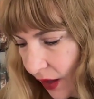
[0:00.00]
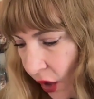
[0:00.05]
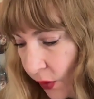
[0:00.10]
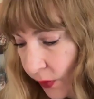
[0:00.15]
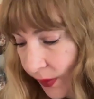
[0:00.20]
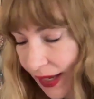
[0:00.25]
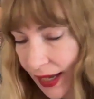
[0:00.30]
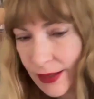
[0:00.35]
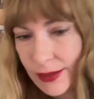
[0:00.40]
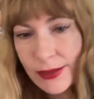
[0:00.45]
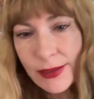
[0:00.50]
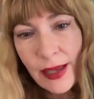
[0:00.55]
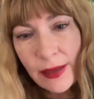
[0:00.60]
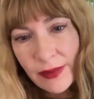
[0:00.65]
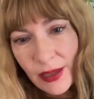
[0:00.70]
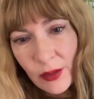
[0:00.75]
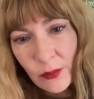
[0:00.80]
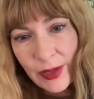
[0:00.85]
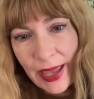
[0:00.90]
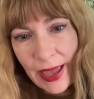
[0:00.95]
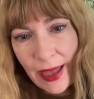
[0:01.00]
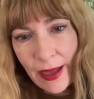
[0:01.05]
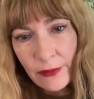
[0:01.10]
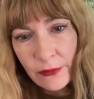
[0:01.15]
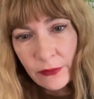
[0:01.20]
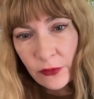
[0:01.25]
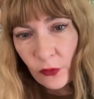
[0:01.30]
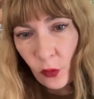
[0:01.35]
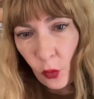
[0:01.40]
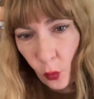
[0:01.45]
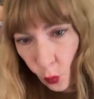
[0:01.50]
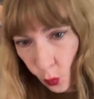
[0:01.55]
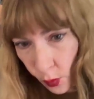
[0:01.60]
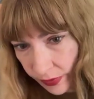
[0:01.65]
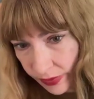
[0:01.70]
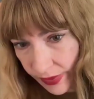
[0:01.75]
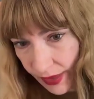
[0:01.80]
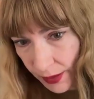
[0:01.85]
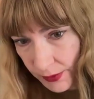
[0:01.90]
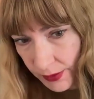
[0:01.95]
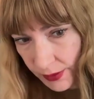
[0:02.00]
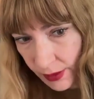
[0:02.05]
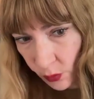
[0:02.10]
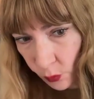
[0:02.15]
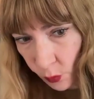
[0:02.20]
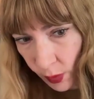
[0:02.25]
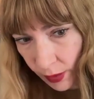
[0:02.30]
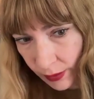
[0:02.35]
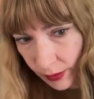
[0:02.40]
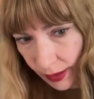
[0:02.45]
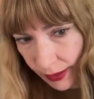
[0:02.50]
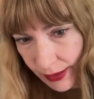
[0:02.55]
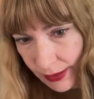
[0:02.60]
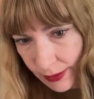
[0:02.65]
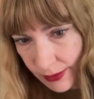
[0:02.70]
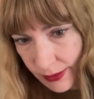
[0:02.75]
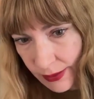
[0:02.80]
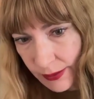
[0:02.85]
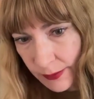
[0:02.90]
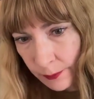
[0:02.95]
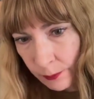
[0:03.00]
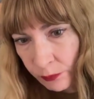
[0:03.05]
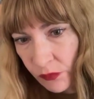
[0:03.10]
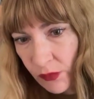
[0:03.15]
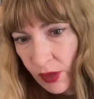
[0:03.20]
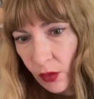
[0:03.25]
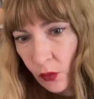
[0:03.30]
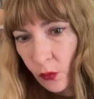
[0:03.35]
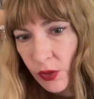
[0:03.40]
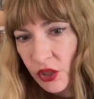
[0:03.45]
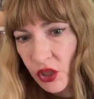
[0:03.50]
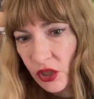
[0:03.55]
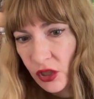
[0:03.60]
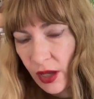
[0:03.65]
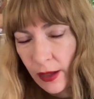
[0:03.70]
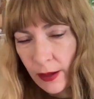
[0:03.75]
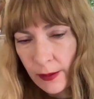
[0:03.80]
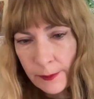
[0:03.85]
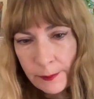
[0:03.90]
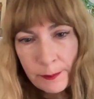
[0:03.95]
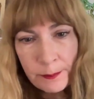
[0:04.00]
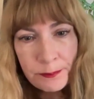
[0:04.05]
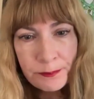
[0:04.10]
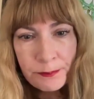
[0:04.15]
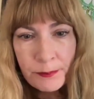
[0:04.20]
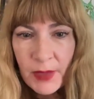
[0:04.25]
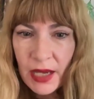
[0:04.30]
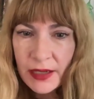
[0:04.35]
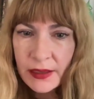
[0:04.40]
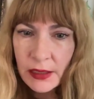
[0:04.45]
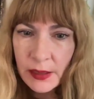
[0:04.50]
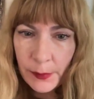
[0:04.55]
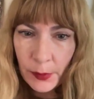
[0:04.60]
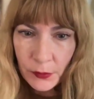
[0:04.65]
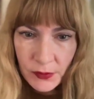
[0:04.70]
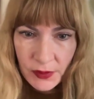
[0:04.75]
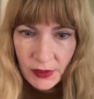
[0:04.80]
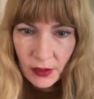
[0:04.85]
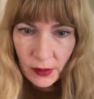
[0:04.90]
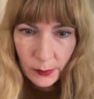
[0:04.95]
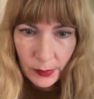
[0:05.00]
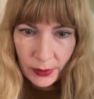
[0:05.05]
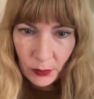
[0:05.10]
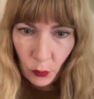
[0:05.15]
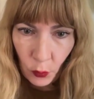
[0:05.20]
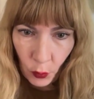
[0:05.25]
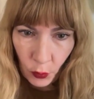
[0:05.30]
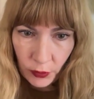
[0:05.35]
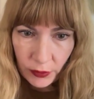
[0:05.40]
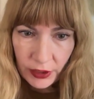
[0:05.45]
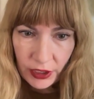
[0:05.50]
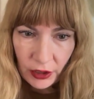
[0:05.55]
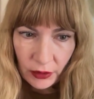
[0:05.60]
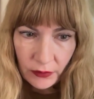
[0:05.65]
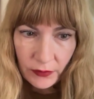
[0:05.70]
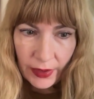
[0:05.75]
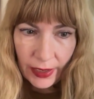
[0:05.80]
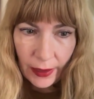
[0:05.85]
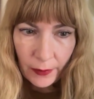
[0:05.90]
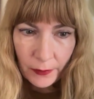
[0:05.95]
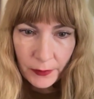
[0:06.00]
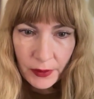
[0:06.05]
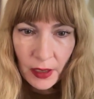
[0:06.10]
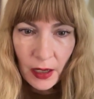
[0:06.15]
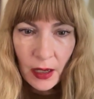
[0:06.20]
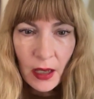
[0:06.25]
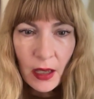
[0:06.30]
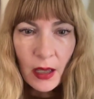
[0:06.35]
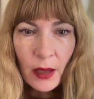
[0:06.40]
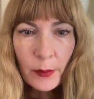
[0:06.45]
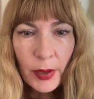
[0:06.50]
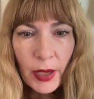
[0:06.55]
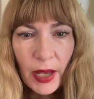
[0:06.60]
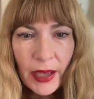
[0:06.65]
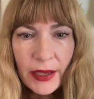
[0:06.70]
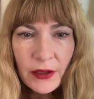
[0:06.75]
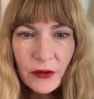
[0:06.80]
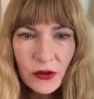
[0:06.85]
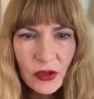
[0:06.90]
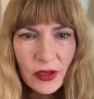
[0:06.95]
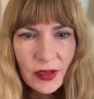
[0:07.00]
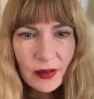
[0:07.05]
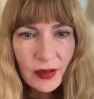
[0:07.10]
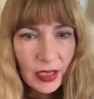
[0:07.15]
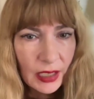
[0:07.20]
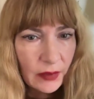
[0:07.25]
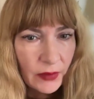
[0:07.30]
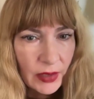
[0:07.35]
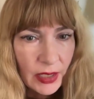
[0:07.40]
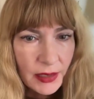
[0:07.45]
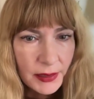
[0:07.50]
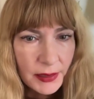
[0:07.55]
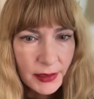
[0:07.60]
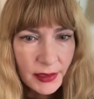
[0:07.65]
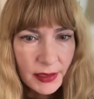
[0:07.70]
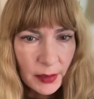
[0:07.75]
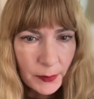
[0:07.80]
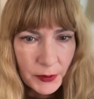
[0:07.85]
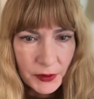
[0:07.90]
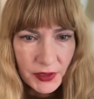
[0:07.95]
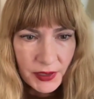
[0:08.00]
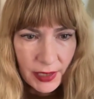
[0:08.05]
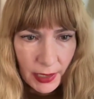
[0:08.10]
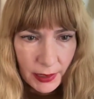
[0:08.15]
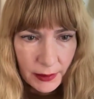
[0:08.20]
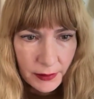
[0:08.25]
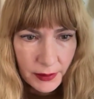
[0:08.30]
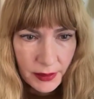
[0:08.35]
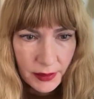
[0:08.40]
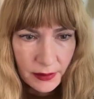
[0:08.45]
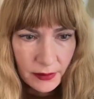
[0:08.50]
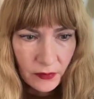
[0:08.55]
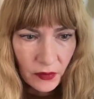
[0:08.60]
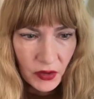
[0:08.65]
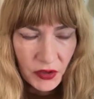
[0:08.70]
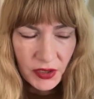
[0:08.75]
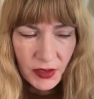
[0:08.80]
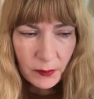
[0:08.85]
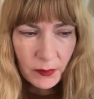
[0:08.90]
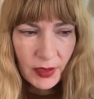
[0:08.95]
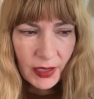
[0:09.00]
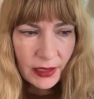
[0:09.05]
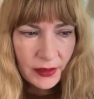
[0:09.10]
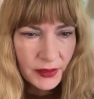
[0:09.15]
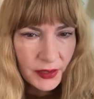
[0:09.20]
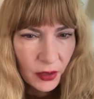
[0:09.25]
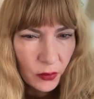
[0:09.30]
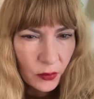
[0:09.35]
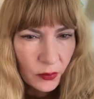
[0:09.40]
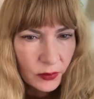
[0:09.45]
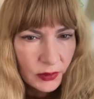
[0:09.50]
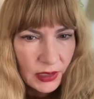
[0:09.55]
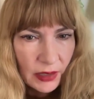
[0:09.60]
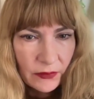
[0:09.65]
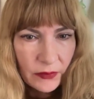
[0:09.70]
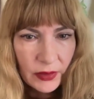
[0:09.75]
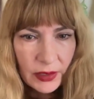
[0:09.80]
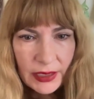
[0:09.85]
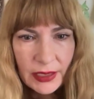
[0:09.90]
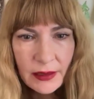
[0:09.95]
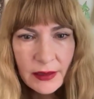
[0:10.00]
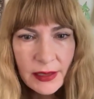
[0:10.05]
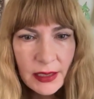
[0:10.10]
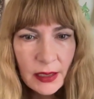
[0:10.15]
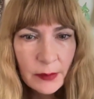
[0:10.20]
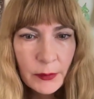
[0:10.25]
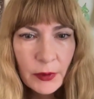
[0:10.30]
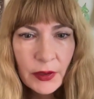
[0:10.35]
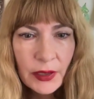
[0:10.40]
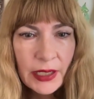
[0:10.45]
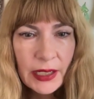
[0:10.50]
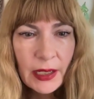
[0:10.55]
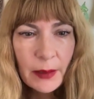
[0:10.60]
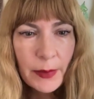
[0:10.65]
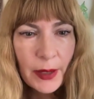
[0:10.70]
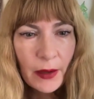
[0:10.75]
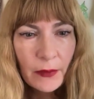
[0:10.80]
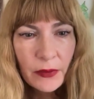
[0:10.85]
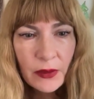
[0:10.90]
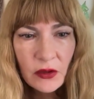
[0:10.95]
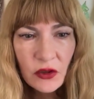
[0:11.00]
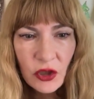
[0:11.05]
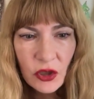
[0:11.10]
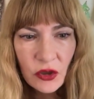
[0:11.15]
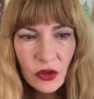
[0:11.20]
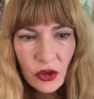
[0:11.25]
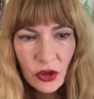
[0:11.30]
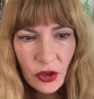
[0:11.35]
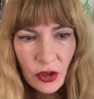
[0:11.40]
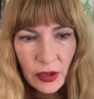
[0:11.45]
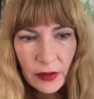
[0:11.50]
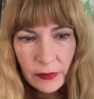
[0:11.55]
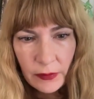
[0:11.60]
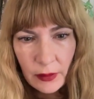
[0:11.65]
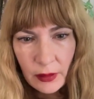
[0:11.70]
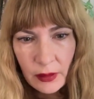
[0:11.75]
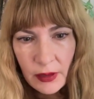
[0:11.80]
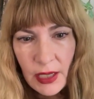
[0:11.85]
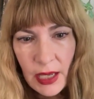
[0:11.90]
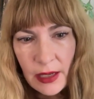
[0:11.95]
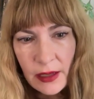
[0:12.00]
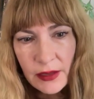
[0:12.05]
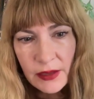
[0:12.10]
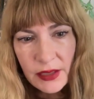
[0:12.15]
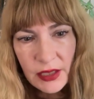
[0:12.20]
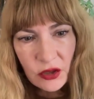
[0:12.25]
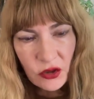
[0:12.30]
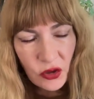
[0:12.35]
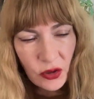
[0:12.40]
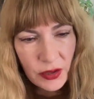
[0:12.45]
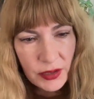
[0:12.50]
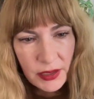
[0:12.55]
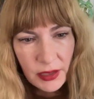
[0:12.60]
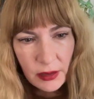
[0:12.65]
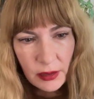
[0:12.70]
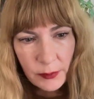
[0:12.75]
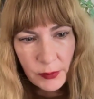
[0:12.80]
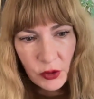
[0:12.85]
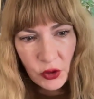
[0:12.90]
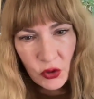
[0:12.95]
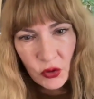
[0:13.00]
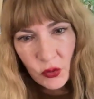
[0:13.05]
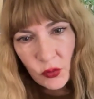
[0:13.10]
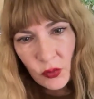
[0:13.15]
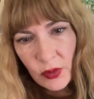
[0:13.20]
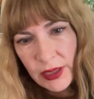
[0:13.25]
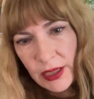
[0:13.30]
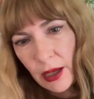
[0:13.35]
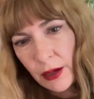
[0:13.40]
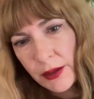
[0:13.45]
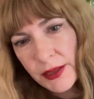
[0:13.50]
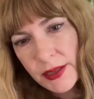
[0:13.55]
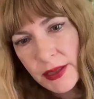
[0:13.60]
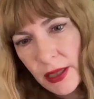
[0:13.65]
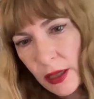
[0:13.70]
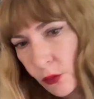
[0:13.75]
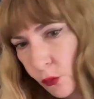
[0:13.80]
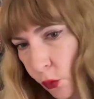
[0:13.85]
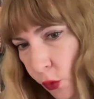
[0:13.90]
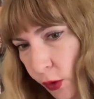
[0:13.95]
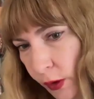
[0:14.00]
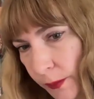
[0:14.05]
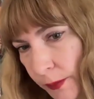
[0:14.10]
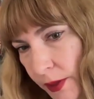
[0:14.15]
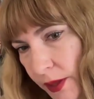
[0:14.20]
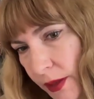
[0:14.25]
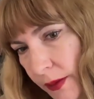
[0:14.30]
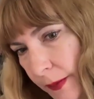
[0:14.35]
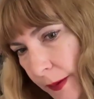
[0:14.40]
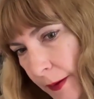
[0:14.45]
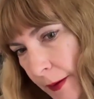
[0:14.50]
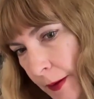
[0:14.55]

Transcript: oh yes, and then we have 1001 Nights, which I suppose could be worn year round, but I usually think of it as a summer scent. There's something so lovely and summery about the ginger and the citrus and the patchouli on a sun-warmed